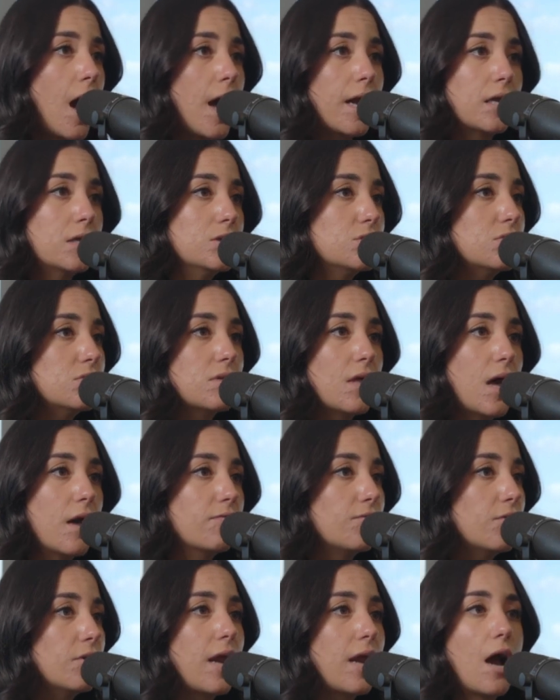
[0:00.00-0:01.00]
I can do
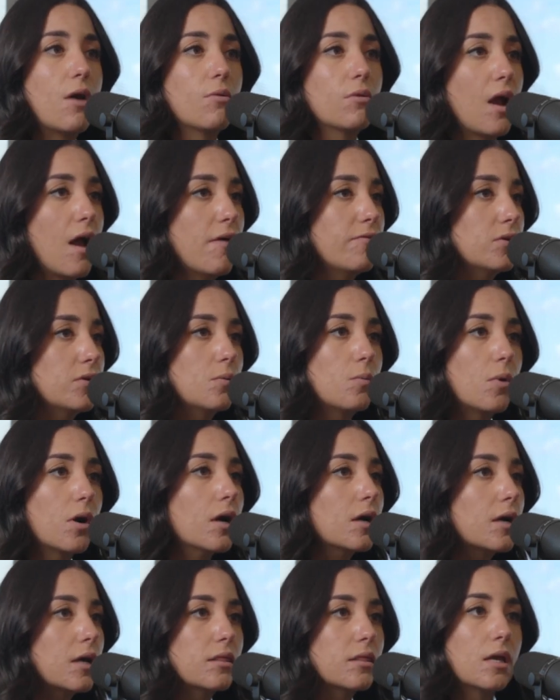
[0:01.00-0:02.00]
that for an hour after
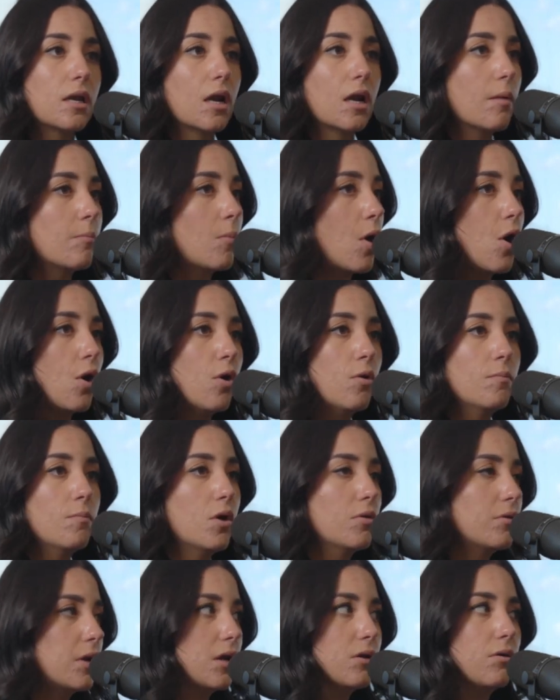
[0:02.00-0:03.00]
work and then I'm home.
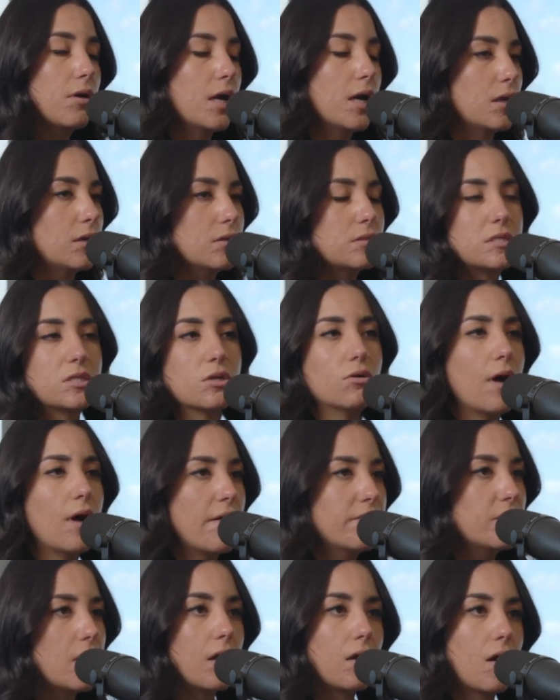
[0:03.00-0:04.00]
Okay, great. Still
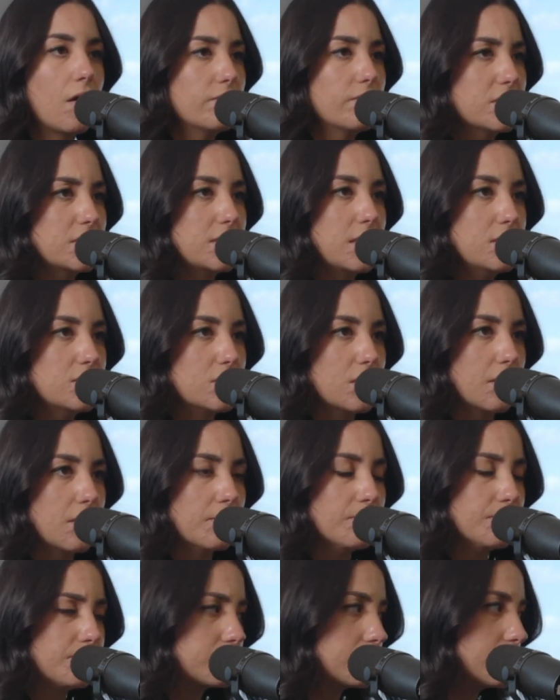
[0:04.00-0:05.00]
have that conversation.
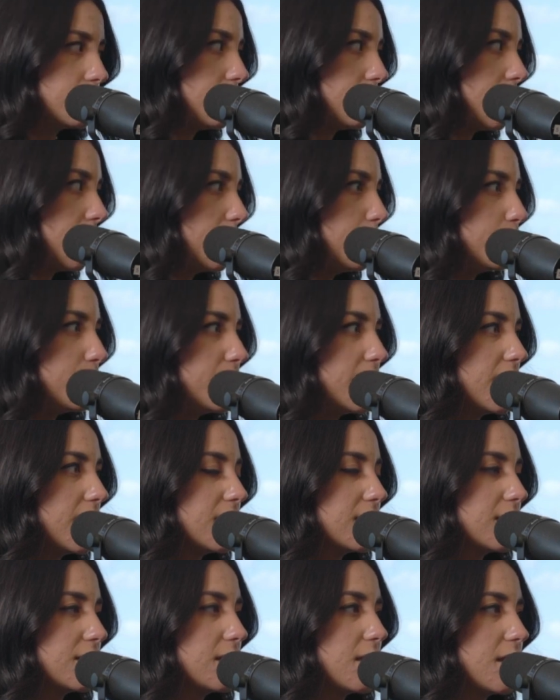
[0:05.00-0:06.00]
But
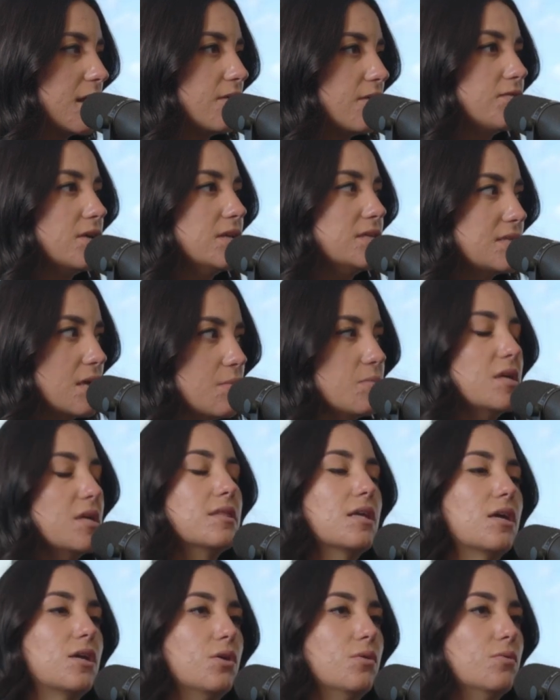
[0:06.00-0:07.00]
if it's something
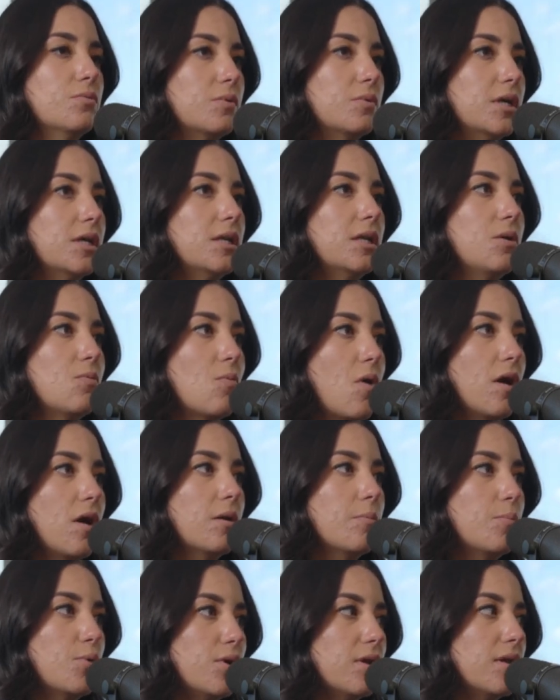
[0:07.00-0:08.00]
that you really want
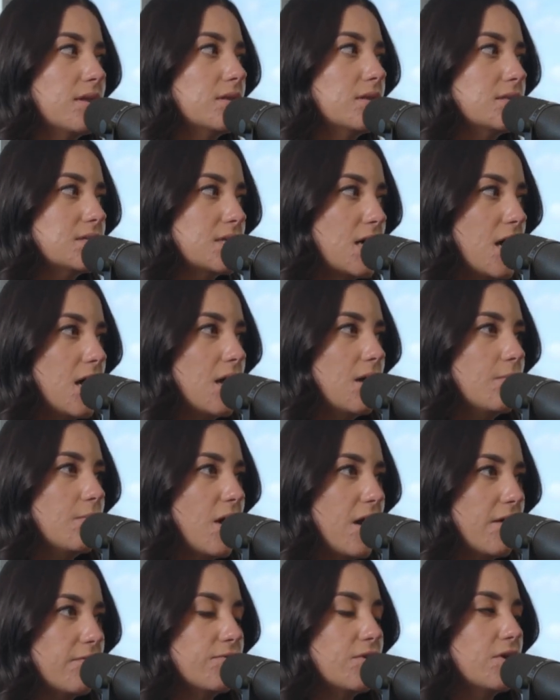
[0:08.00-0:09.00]
to put in the time,
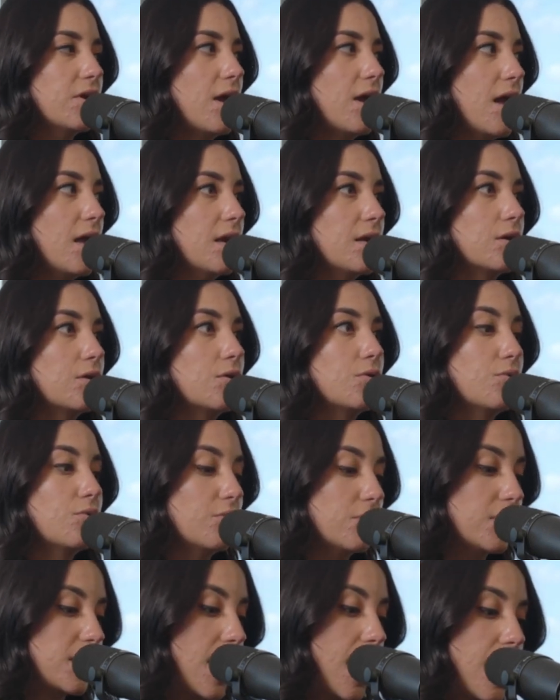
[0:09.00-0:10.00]
effort, and
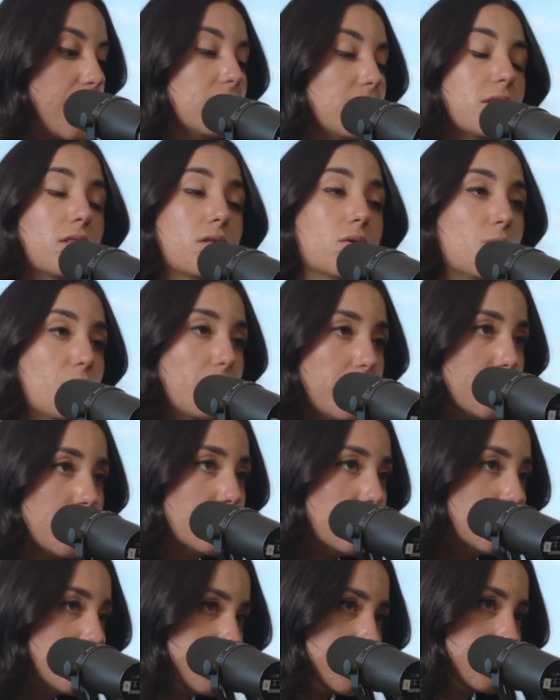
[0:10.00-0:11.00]
create the
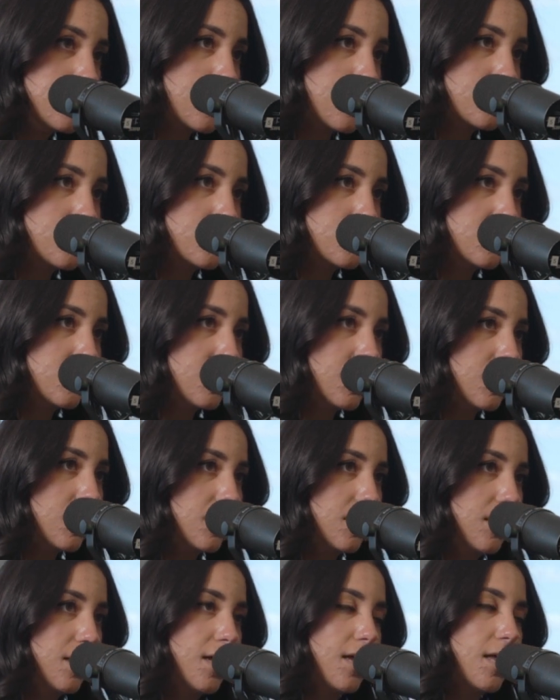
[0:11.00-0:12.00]
wheel, essentially,
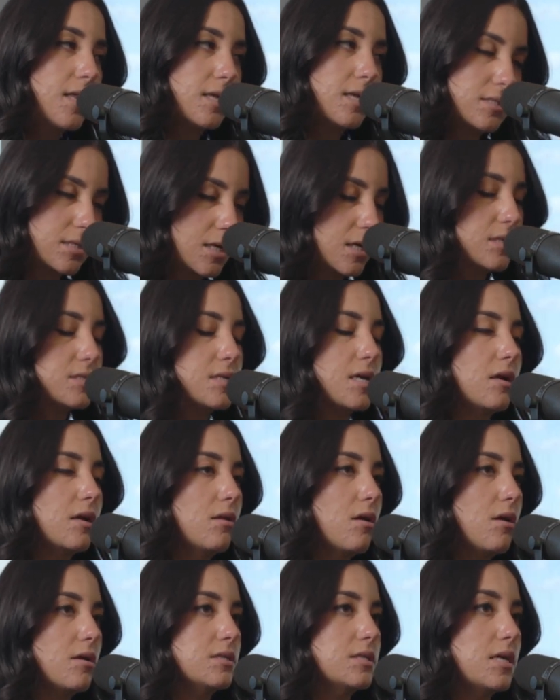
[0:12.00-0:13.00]
that's going to take a
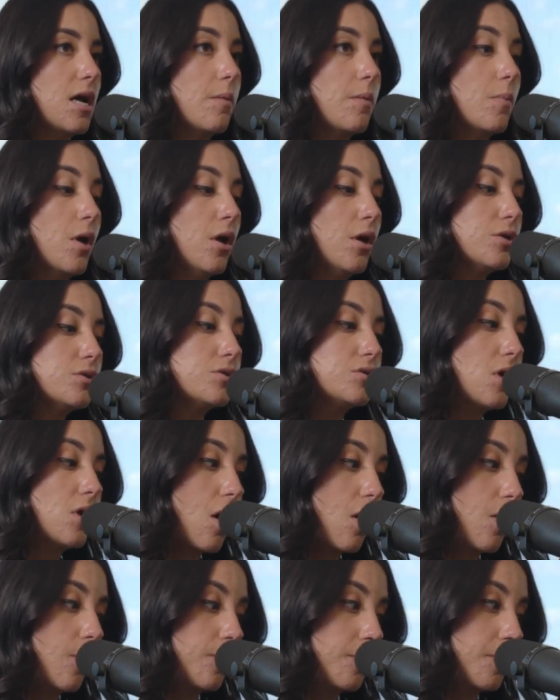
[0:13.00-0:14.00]
lot of time.
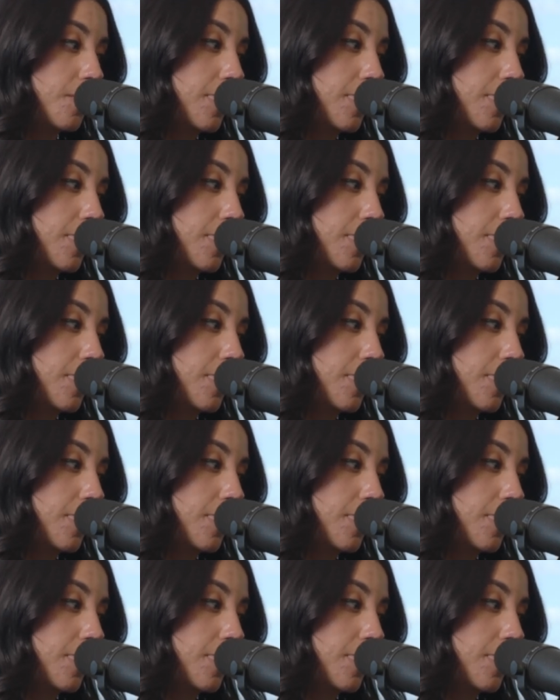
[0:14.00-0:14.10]
So